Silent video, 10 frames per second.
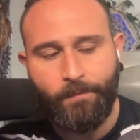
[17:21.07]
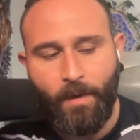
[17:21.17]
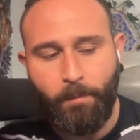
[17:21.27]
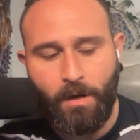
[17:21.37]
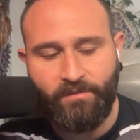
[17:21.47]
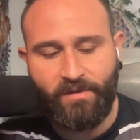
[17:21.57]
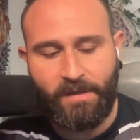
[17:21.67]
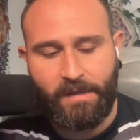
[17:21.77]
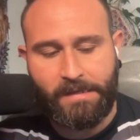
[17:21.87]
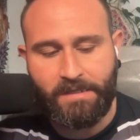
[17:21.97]
a part of
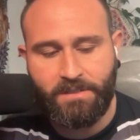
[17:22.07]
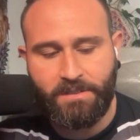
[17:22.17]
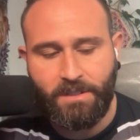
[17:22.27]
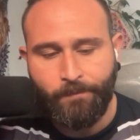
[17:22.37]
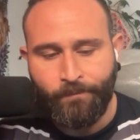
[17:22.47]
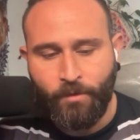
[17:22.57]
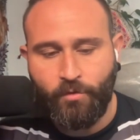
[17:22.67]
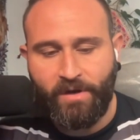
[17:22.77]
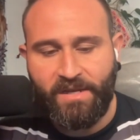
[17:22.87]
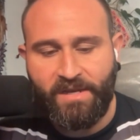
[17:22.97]
it is
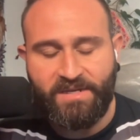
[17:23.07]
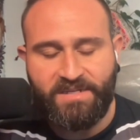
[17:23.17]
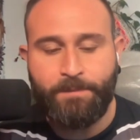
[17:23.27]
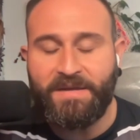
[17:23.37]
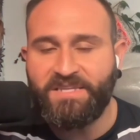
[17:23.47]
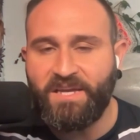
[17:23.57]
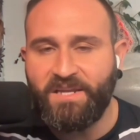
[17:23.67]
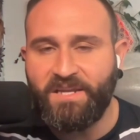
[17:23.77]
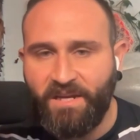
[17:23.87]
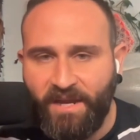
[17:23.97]
creating a deep
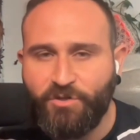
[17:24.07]
identity